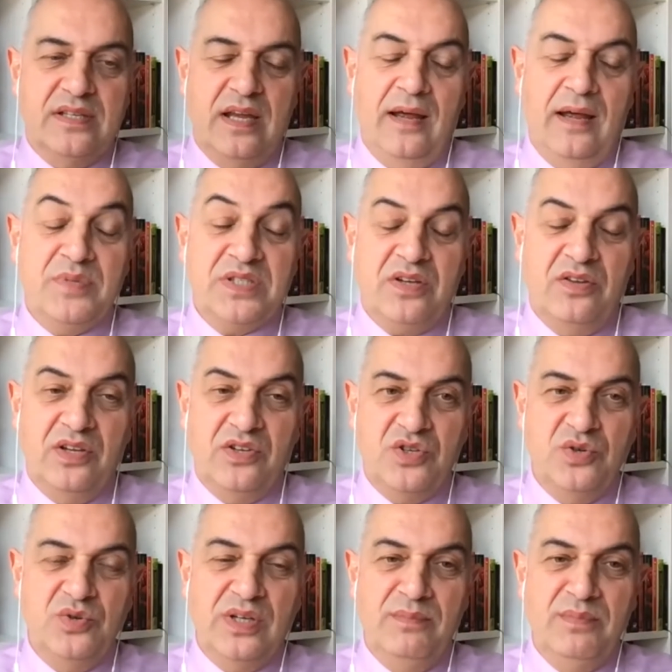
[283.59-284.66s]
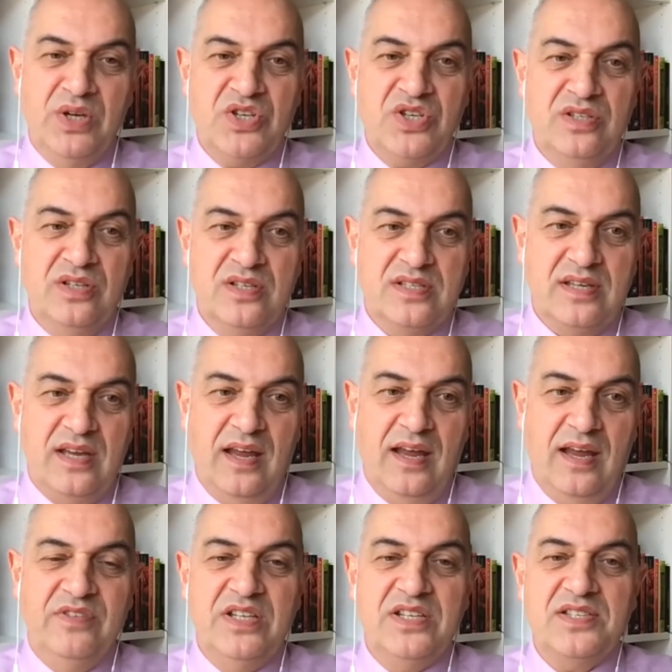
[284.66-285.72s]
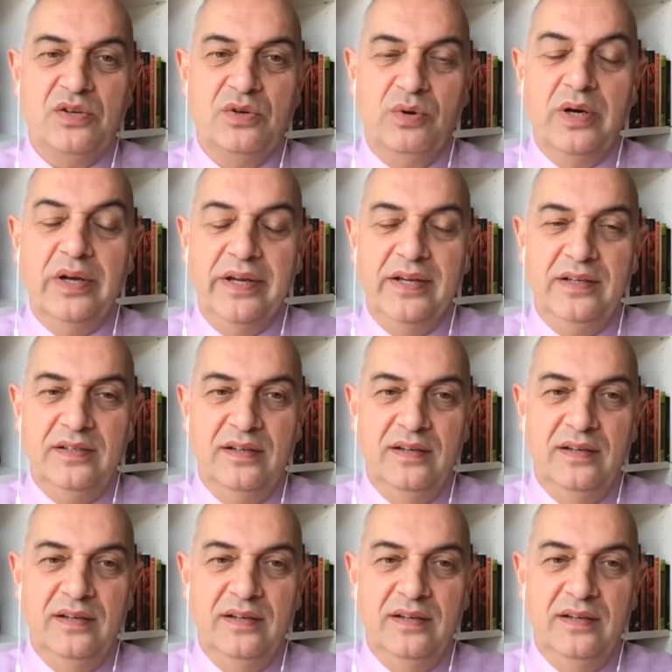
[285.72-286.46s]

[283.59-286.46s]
So the 2 commissioners have disagreed.